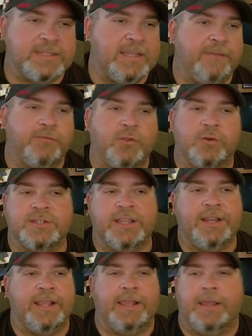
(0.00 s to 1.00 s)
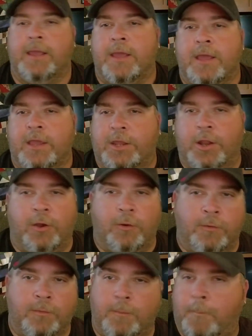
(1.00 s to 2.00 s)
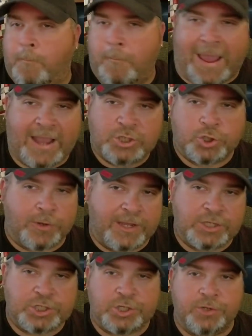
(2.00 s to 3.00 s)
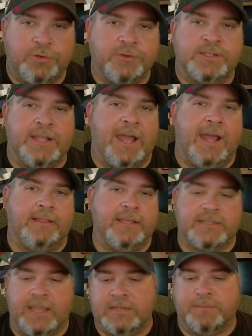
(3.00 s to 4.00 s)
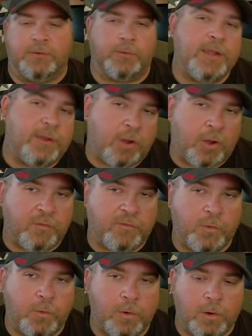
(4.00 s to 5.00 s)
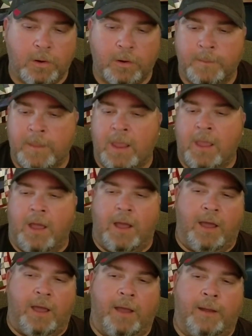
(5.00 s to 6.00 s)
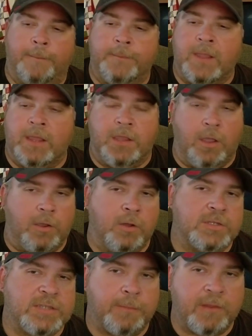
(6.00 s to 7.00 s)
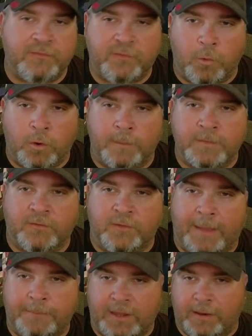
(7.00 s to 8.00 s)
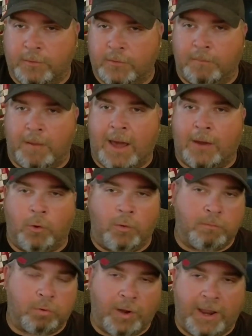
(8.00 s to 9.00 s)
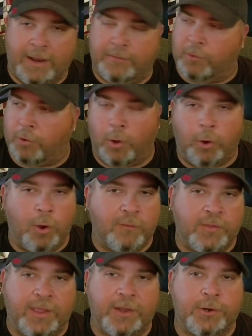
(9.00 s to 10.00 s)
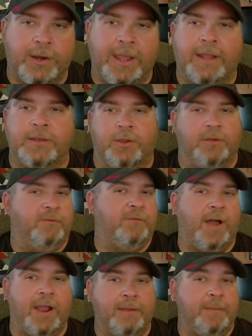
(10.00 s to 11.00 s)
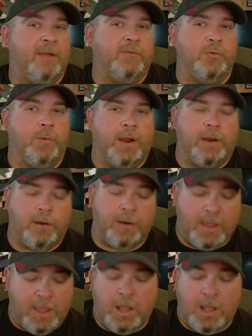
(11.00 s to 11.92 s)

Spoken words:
See if there's any, major issues that this thing's been recalled for. Go to some of the forums for that particular model and brand. They're all over the internet. You can find them everywhere.